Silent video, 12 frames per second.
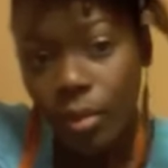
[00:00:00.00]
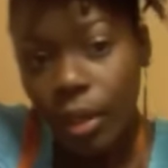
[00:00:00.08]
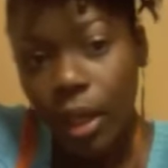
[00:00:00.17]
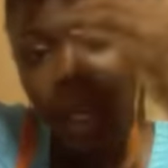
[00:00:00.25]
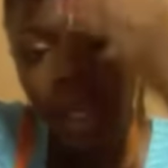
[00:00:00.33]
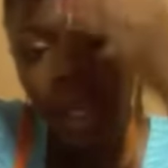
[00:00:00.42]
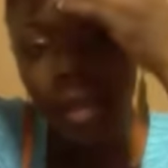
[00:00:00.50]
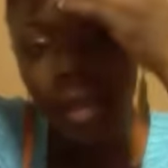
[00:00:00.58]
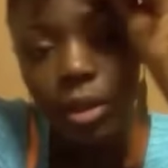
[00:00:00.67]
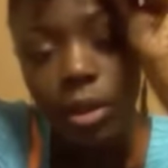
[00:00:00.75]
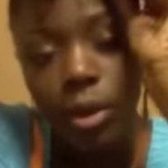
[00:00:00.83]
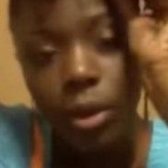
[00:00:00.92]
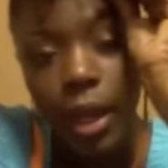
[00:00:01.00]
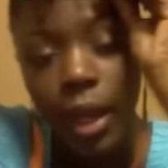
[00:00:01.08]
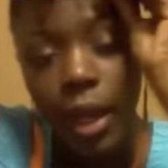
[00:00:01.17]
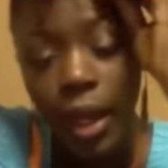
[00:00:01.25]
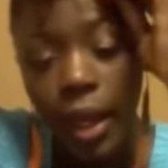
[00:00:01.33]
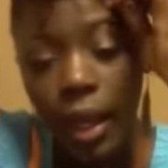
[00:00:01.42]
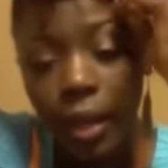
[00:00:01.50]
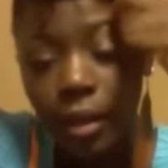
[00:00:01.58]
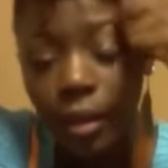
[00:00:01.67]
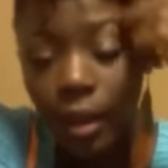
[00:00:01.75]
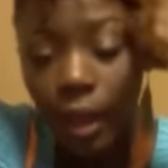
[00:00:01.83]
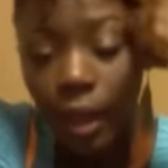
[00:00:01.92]
and go ahead
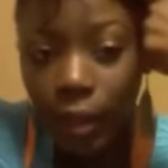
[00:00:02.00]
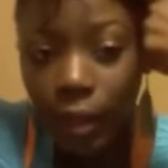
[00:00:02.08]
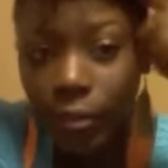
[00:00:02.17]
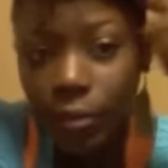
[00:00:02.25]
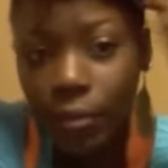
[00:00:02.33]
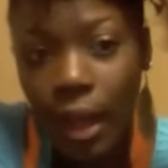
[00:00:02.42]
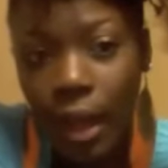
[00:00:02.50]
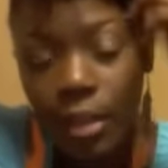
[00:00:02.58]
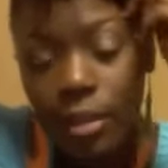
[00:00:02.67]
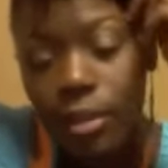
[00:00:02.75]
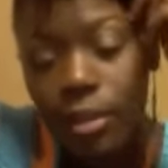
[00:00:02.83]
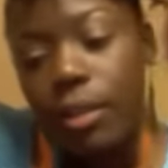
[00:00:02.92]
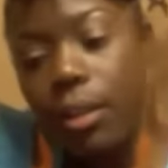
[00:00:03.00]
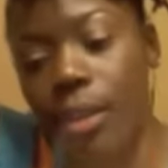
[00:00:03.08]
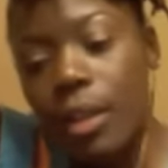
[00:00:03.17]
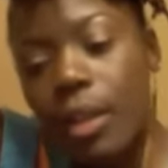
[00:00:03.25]
and fasten